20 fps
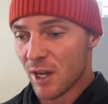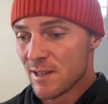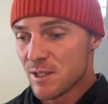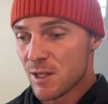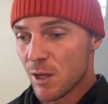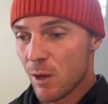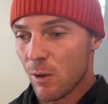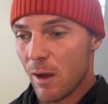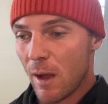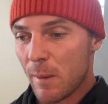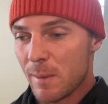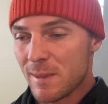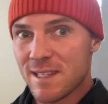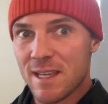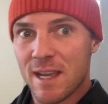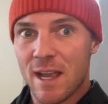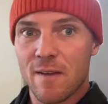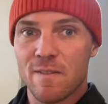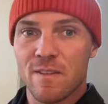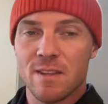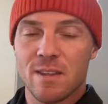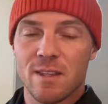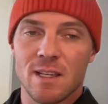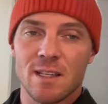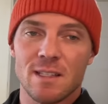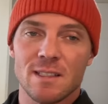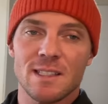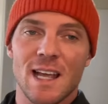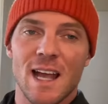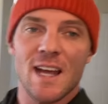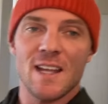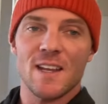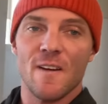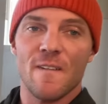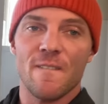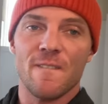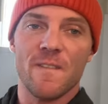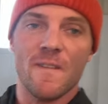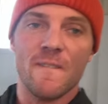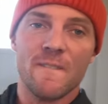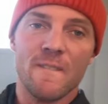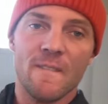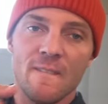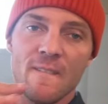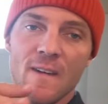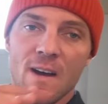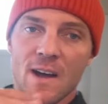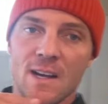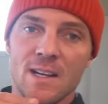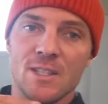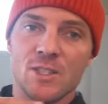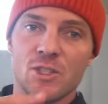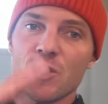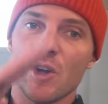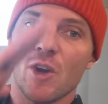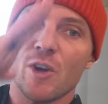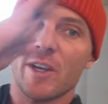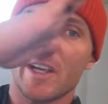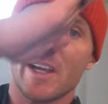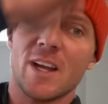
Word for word: So I would say everything's kind of starting